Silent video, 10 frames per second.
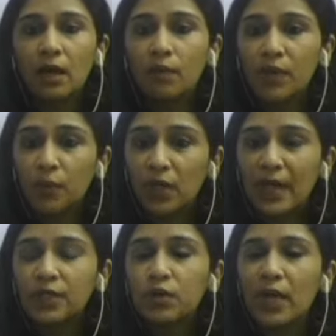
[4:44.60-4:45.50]
We would
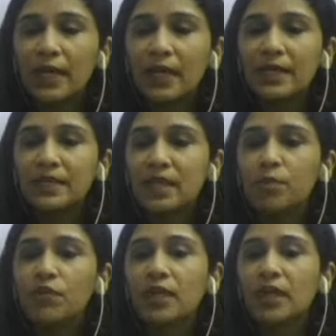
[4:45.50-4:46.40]
like to highlight some
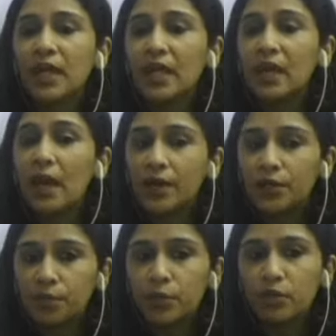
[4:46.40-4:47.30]
of our key
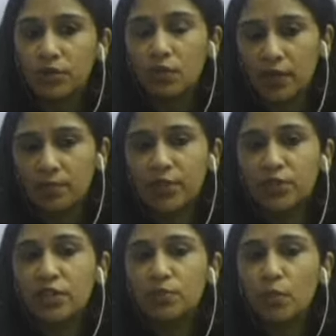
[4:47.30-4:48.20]
attributes of our
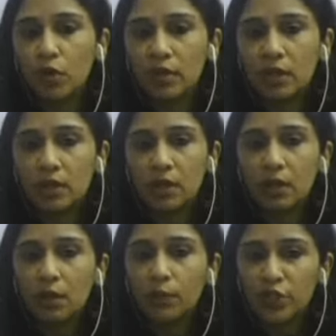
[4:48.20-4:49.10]
business model,
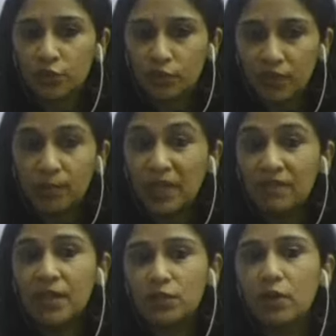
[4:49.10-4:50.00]
which we
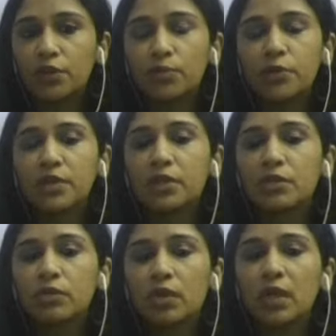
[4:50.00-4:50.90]
believe has contributed
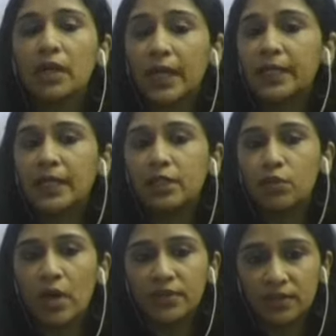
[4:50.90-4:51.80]
to a great deal
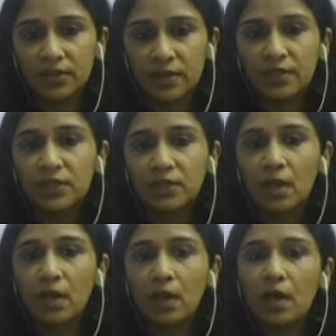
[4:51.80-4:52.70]
to our success.
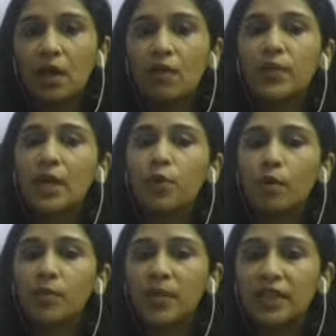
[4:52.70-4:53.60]
We are
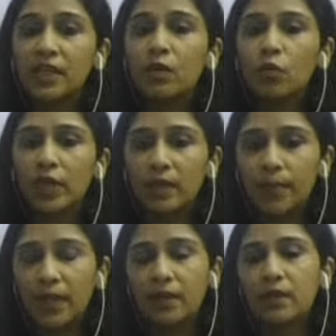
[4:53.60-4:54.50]
probably the only
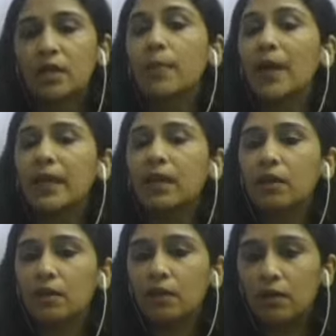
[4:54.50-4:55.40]
player
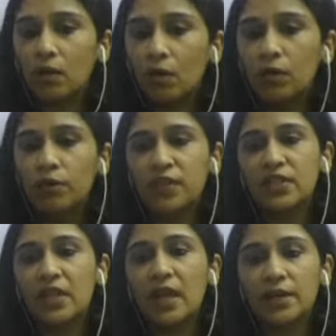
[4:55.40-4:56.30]
combining all of
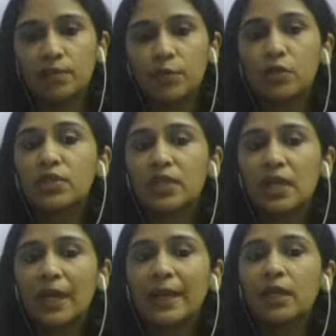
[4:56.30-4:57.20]
these key attributes
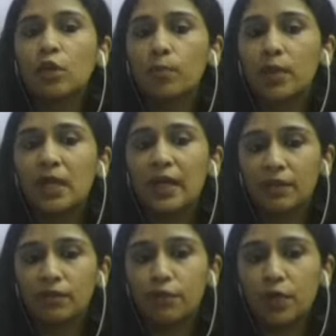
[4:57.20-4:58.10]
like global
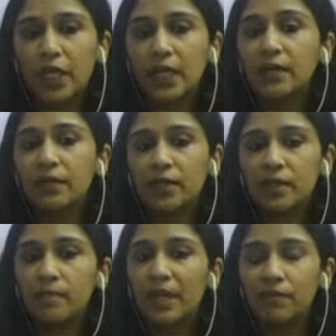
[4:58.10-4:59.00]
and fully
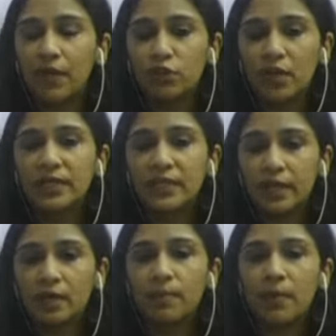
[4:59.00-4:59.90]
integrated manufacturing
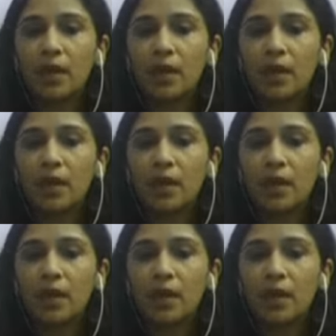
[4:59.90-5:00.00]
setup,